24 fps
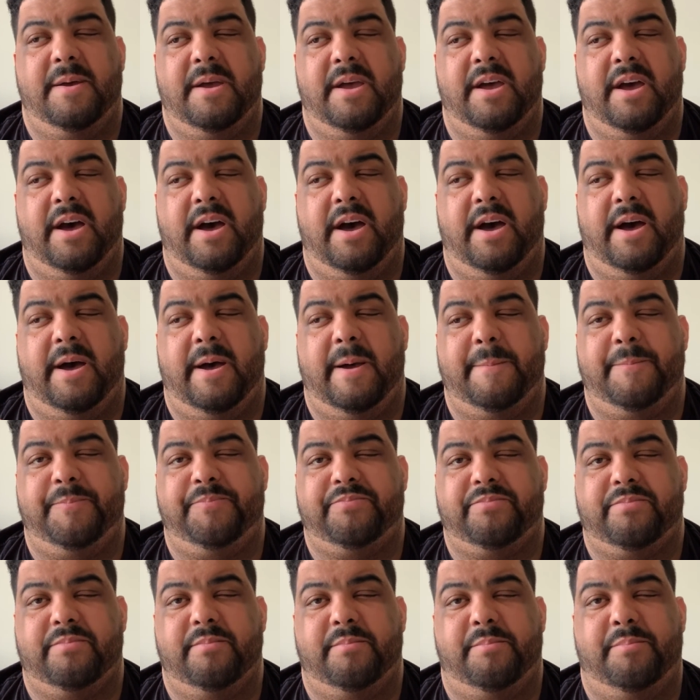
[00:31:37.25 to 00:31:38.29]

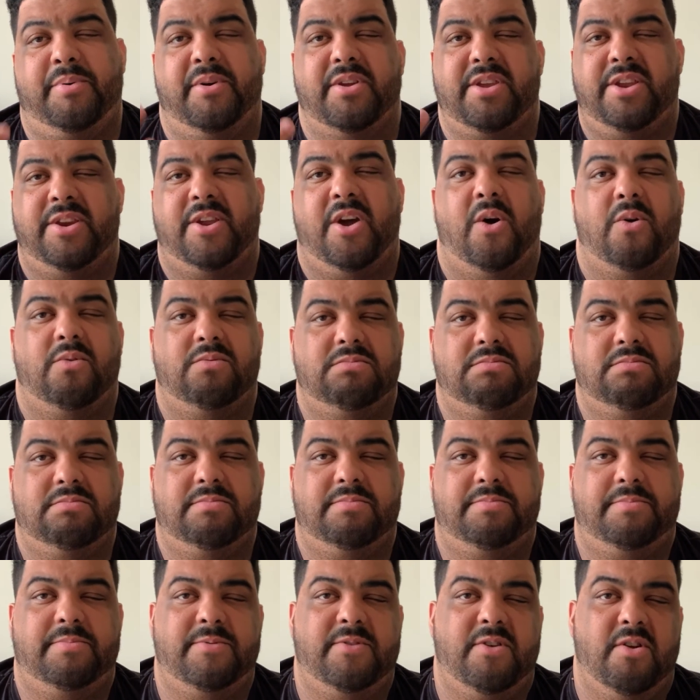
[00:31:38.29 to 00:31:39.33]
But, you know,
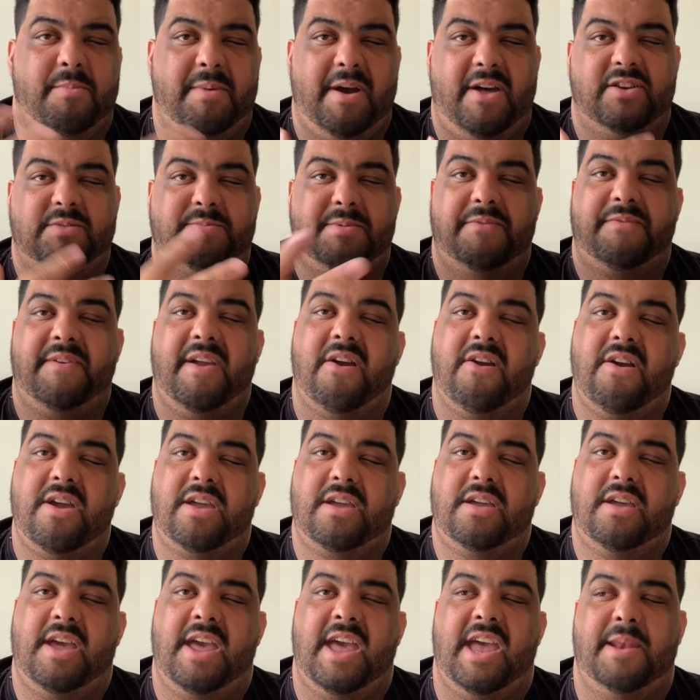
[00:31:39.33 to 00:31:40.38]
your mileage may
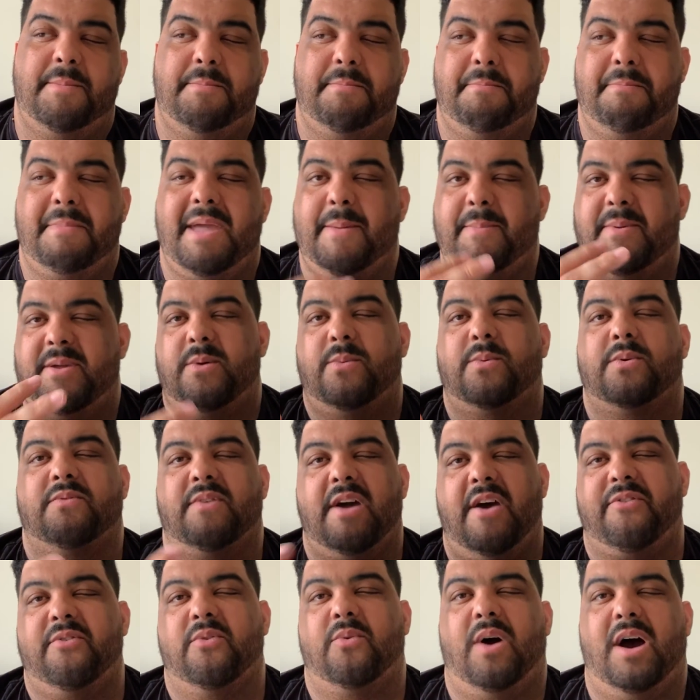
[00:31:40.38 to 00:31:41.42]
vary, and maybe you would
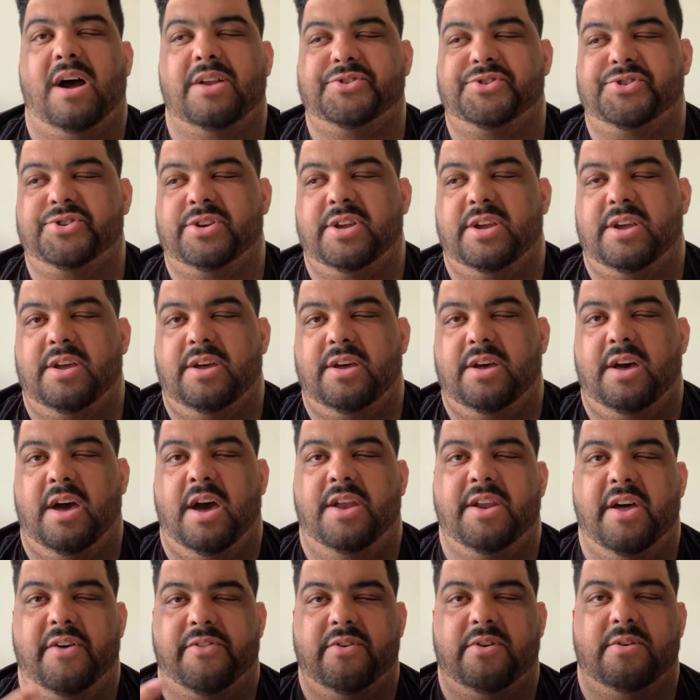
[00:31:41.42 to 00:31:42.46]
rather watch
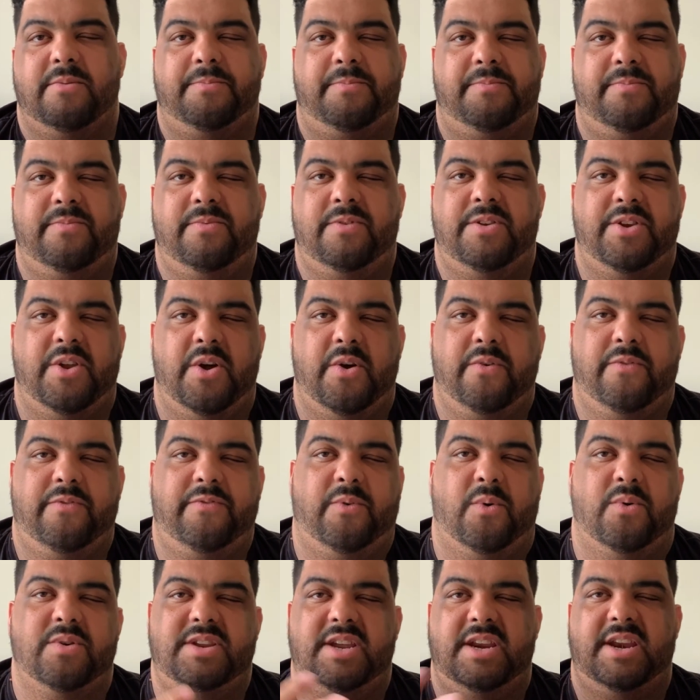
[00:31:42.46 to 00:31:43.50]
another,
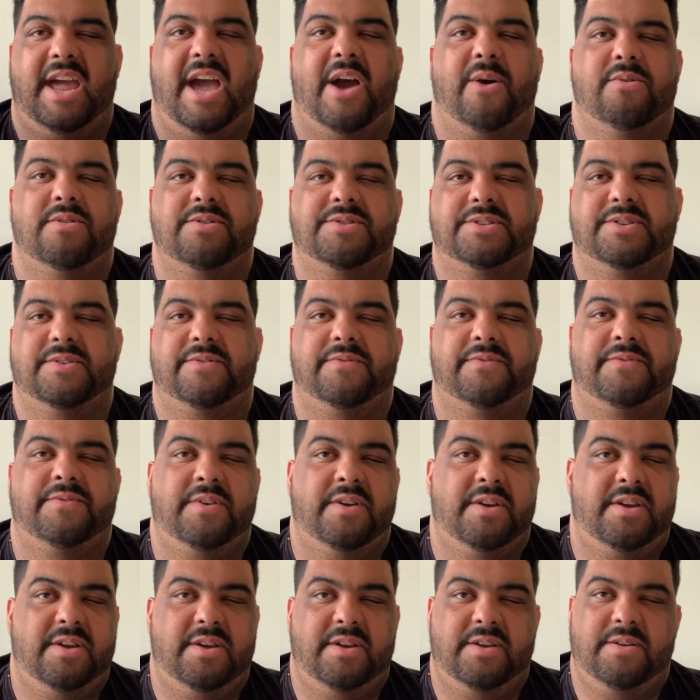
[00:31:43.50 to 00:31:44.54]
14 hours of
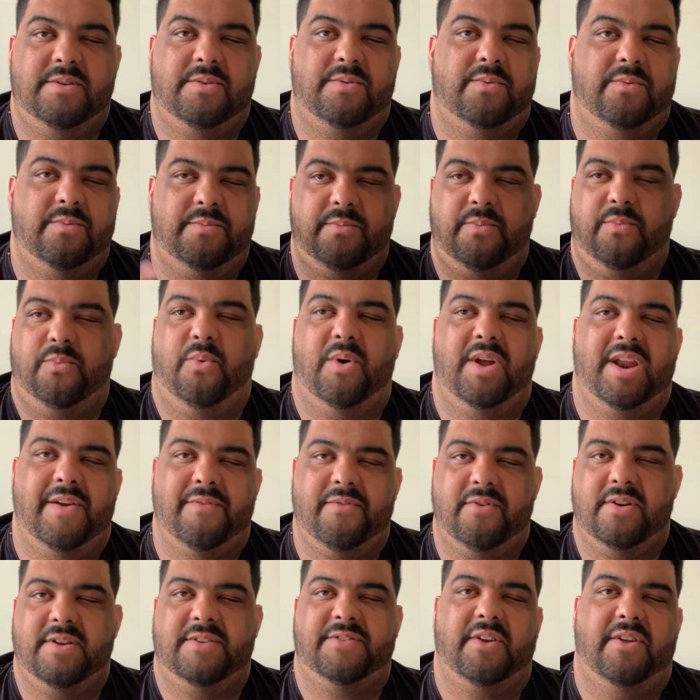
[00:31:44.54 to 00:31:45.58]

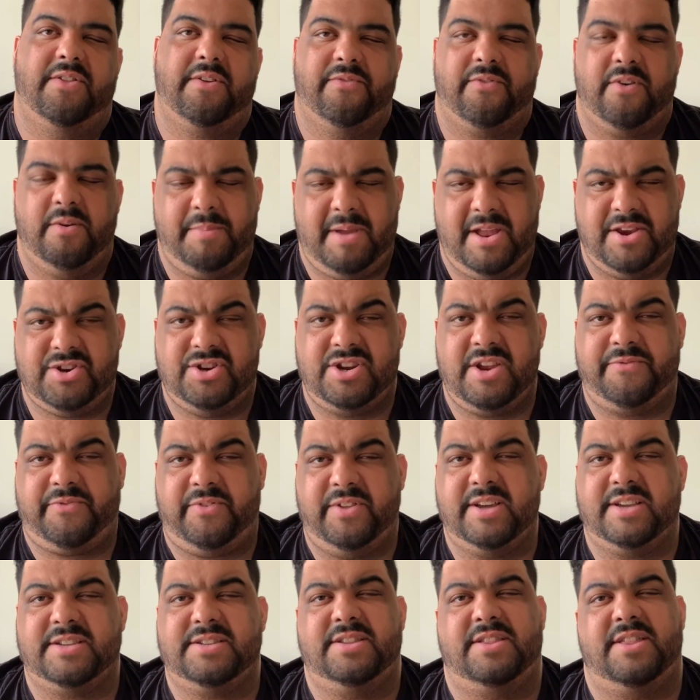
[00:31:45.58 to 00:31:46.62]
whatever is on the front page of
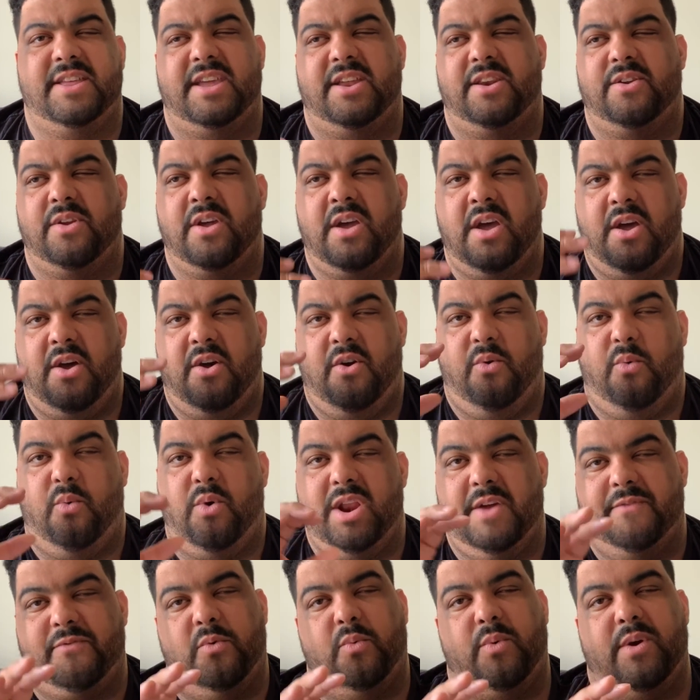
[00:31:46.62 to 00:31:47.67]
Netflix than
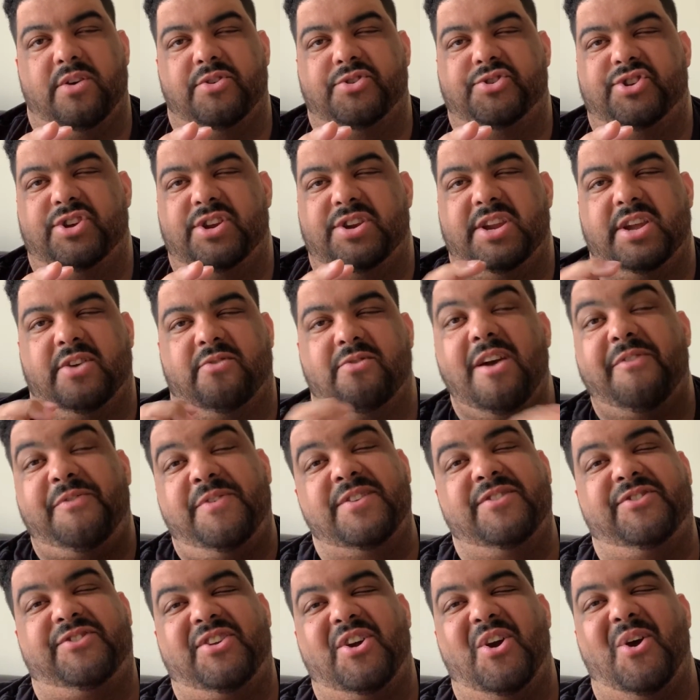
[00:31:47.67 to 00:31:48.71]
whatever weird shit Nick Refn
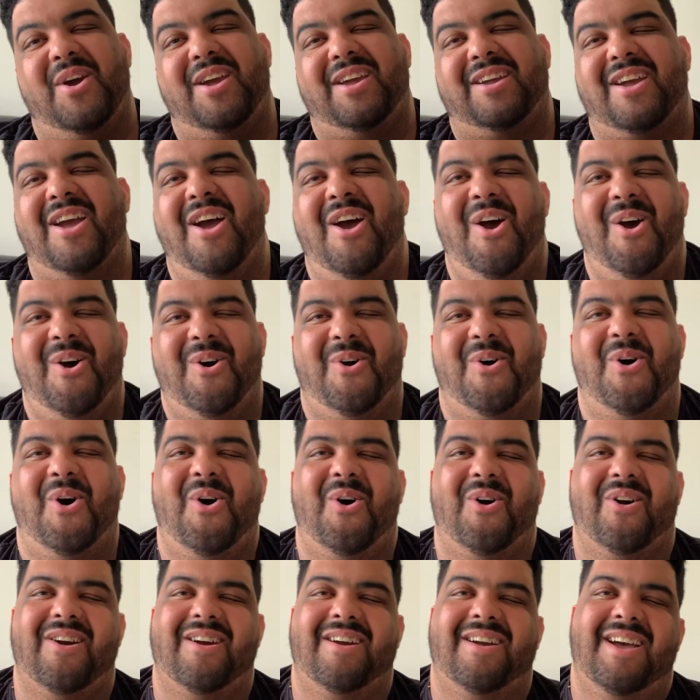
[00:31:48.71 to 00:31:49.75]
is doing,
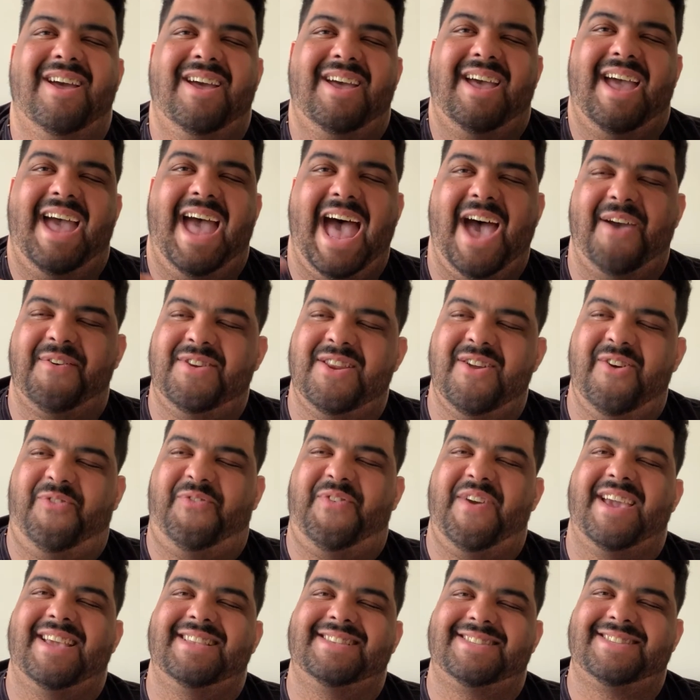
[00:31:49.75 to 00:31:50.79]
or having to
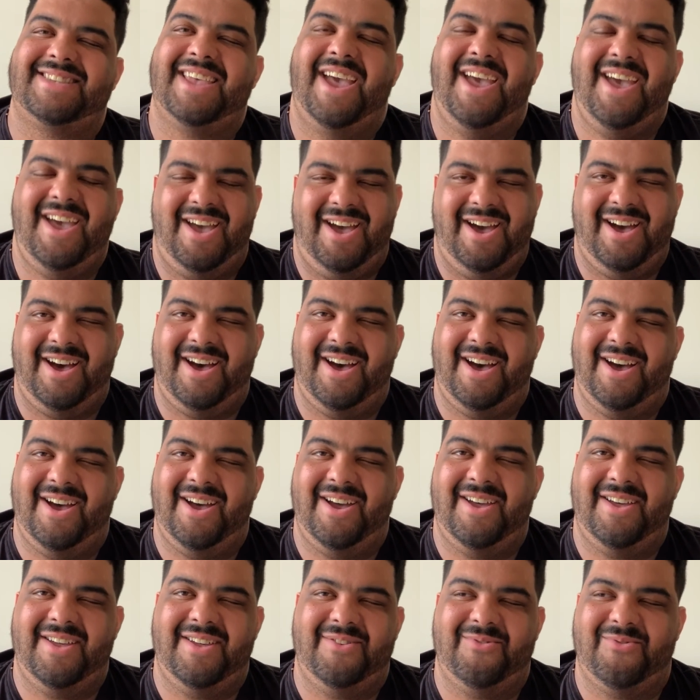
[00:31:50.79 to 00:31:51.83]
face
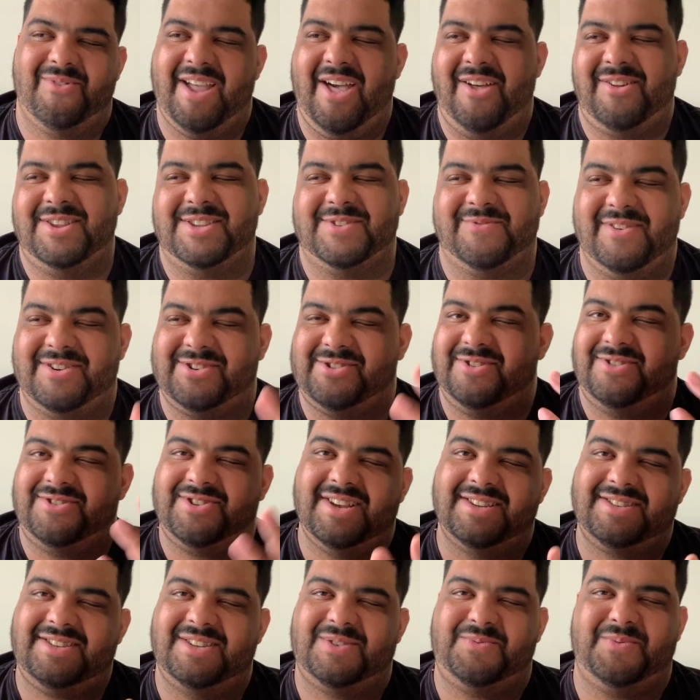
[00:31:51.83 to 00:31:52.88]
realities of racial
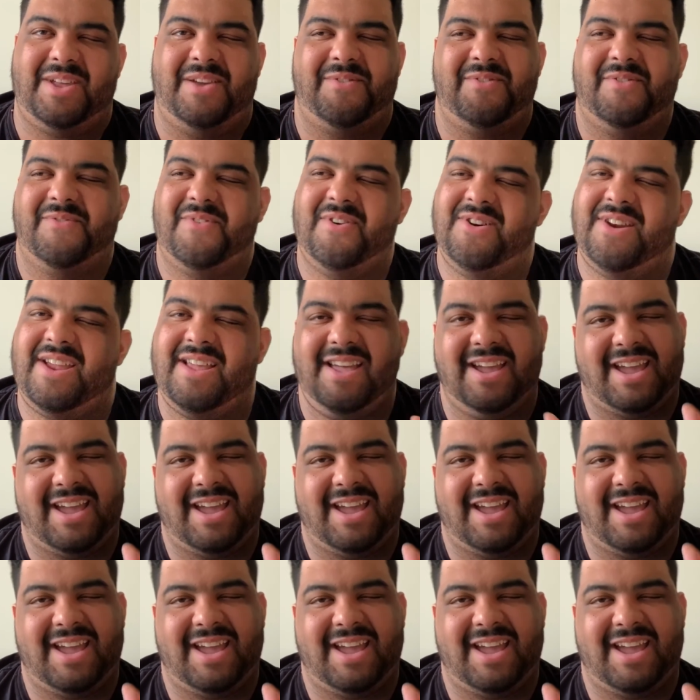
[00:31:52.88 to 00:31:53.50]
justice with David Duvernay.